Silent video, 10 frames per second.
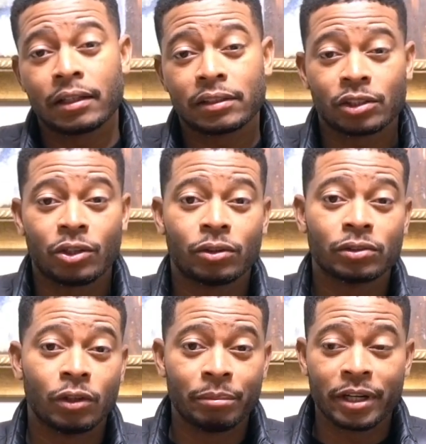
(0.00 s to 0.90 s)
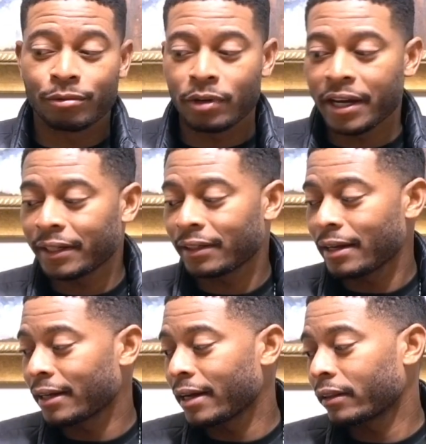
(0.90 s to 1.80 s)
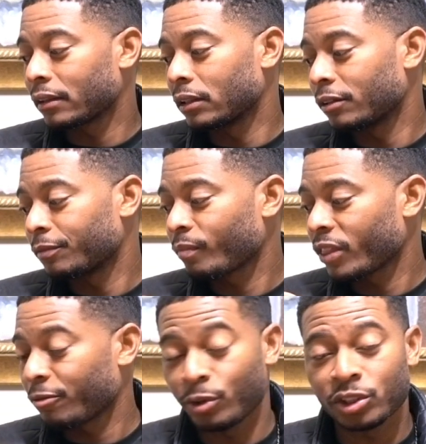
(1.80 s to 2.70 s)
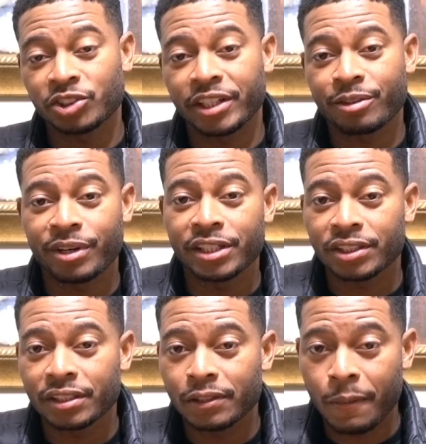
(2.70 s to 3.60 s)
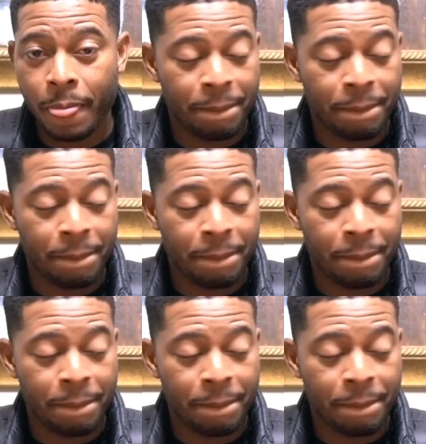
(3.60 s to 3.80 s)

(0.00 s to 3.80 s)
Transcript: So on my right, I got the first generation,